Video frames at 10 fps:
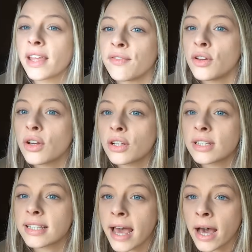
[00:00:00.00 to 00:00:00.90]
If you
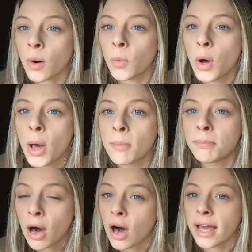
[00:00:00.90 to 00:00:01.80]
couldn't tell
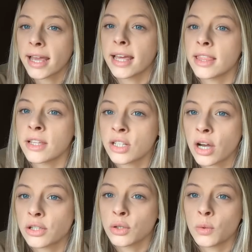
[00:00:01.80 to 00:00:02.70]
by the
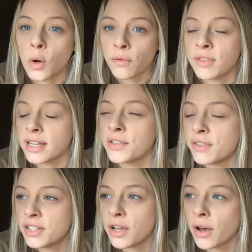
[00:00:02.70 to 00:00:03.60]
title of this
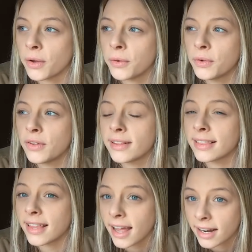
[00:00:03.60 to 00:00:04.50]
video,
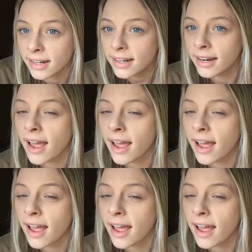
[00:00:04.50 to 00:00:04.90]
then